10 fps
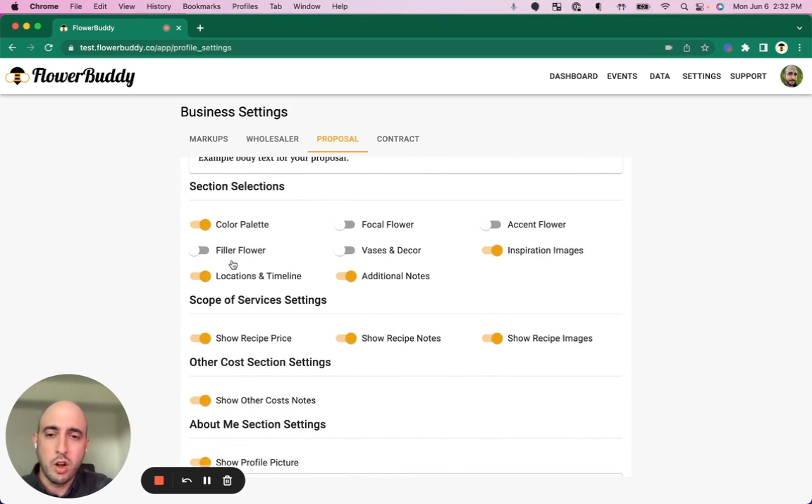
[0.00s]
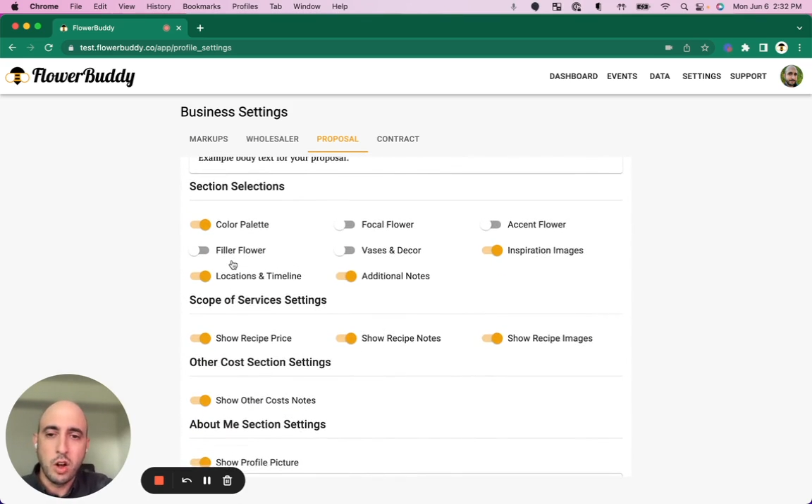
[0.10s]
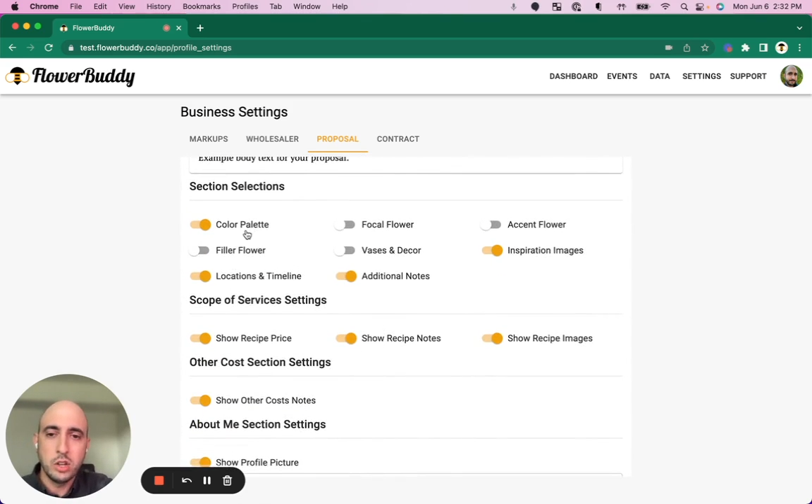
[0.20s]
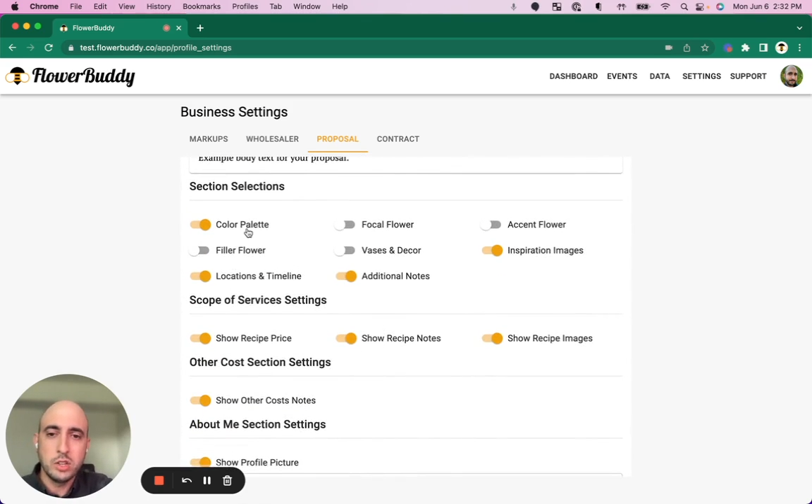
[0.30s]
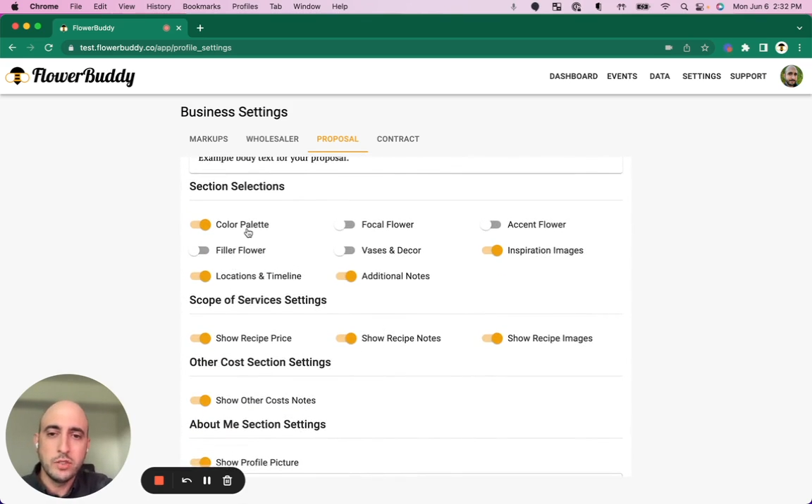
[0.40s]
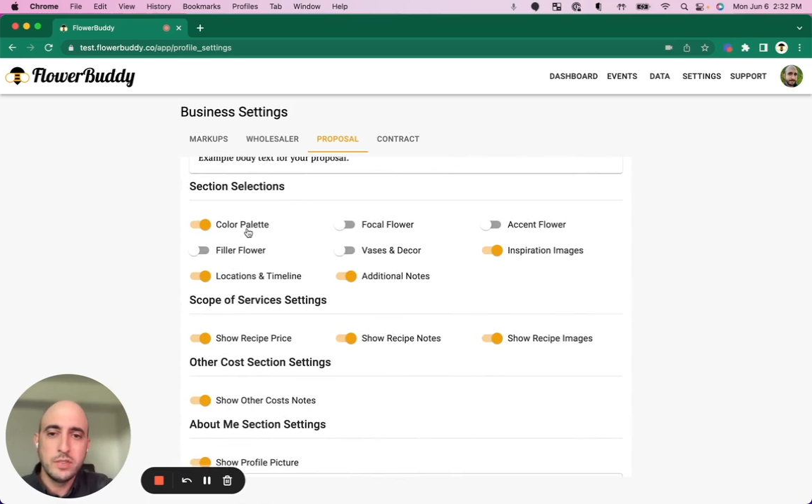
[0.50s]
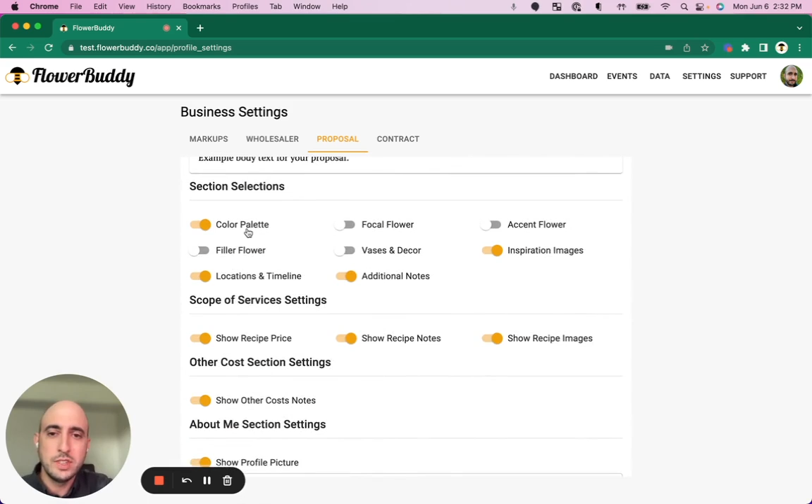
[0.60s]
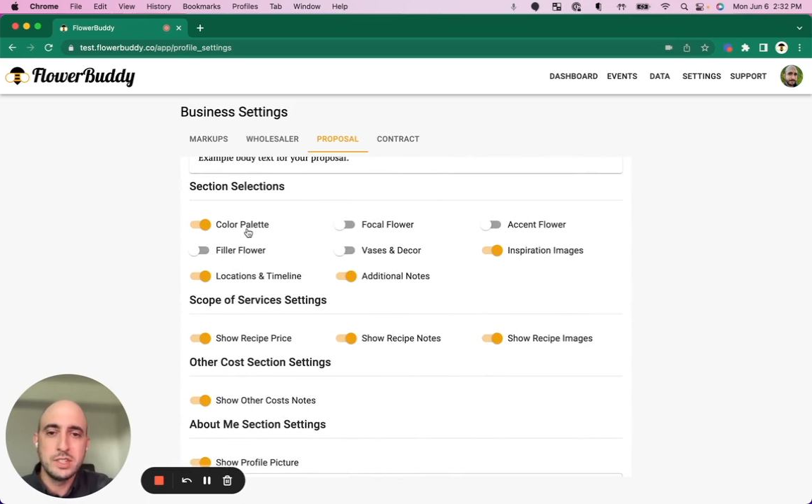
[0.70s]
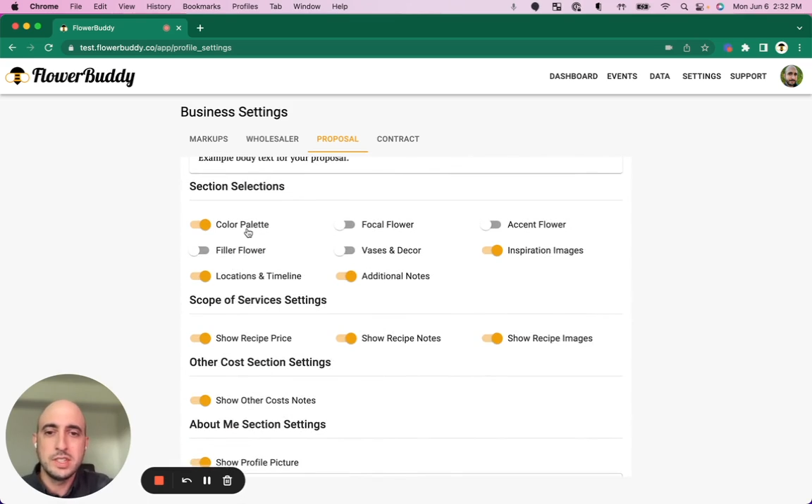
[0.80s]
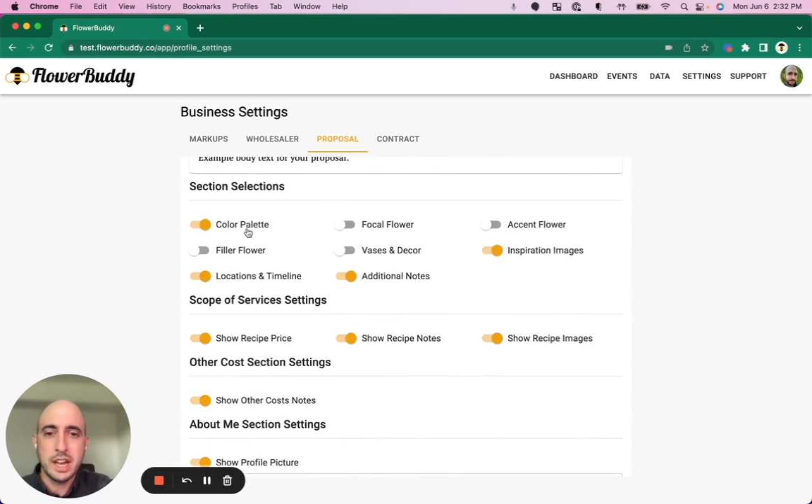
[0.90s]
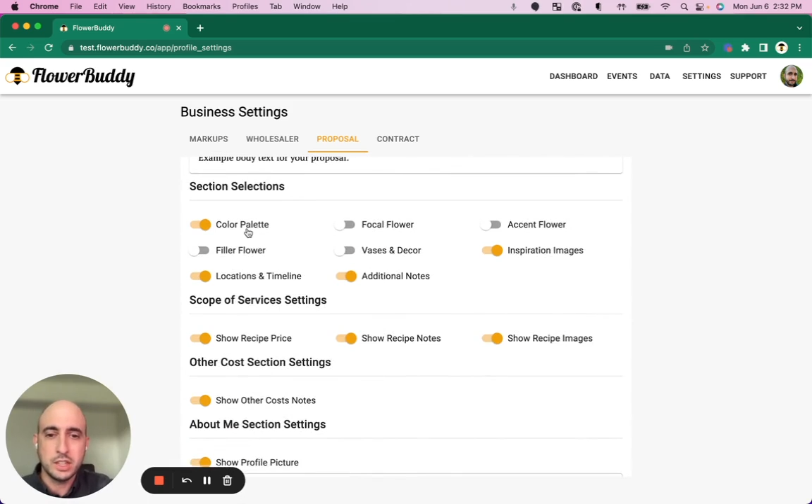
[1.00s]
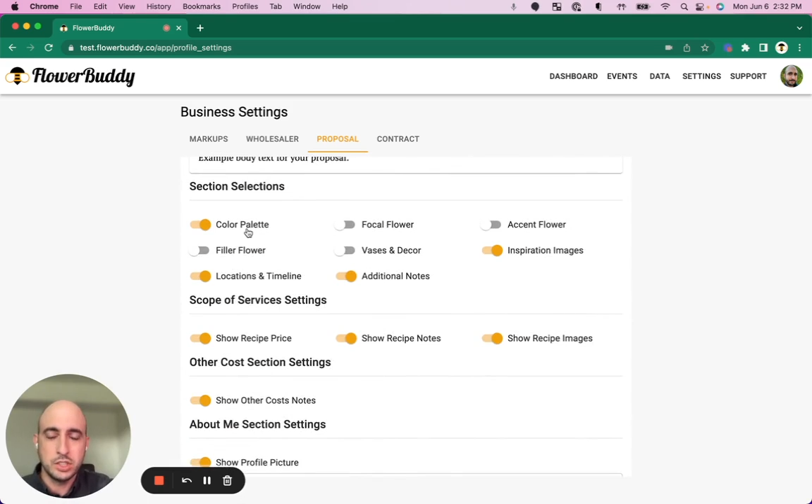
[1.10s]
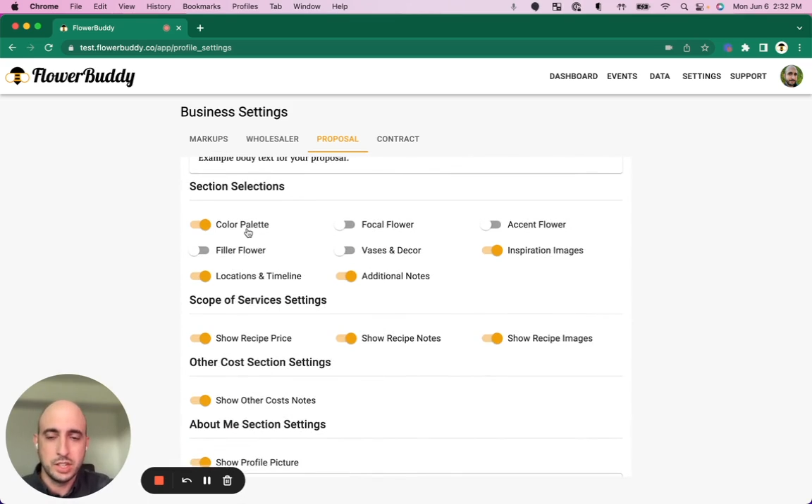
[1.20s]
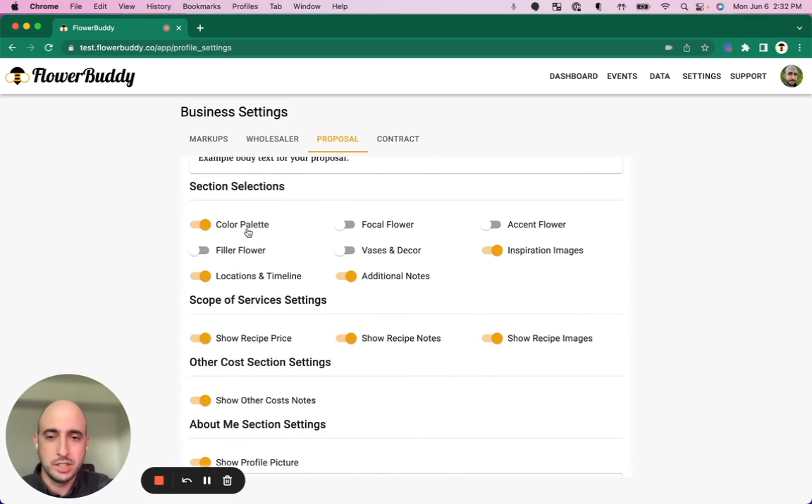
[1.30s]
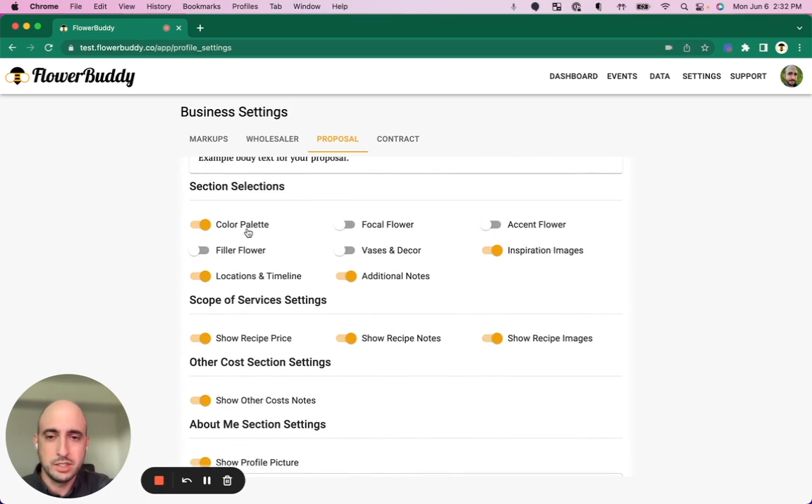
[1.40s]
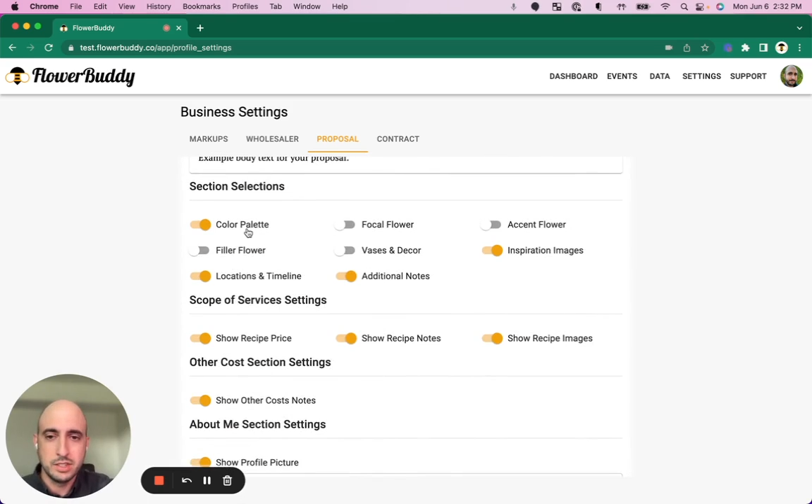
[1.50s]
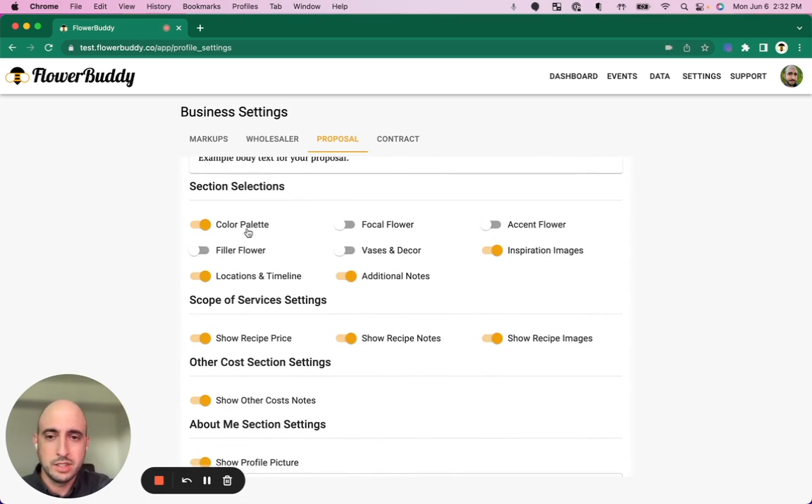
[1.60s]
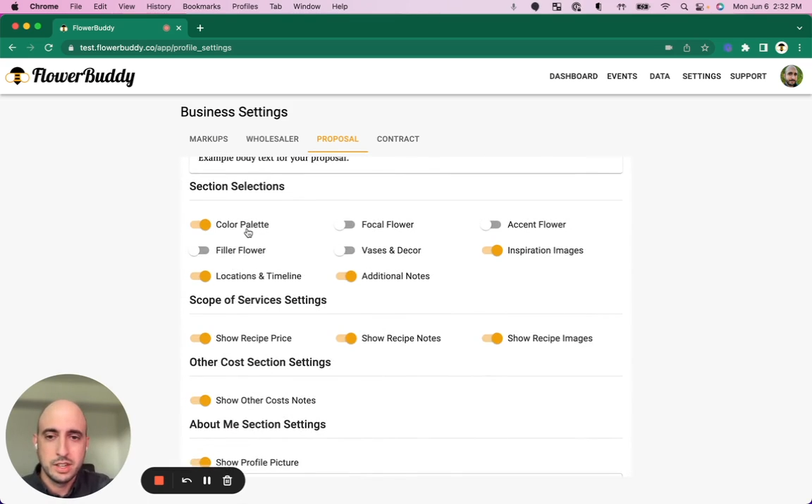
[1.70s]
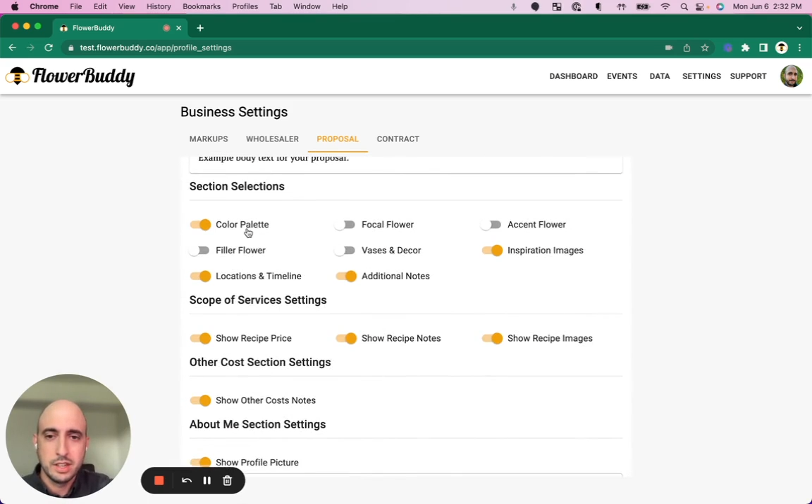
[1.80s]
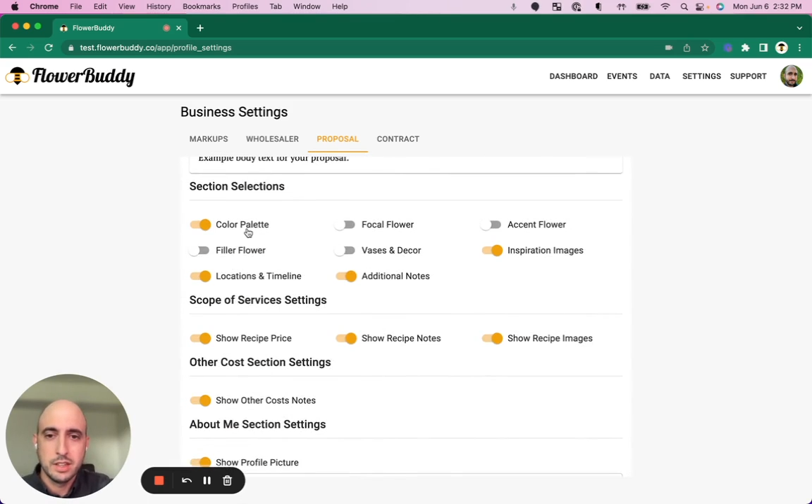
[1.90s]
all of these
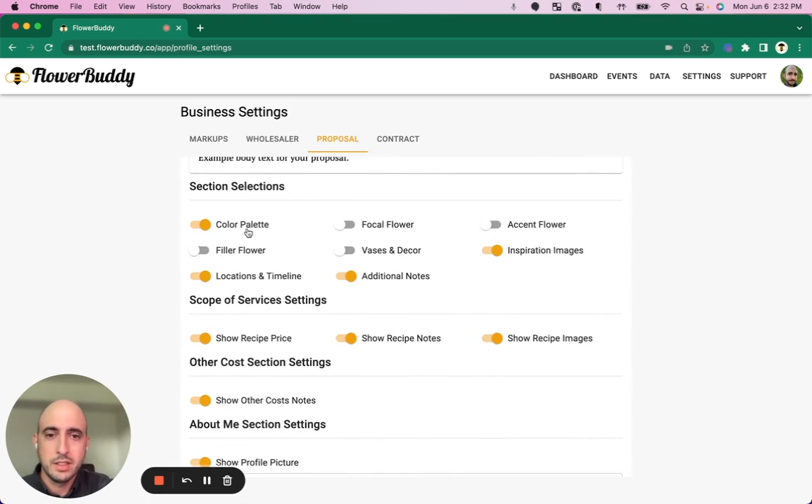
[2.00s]
sections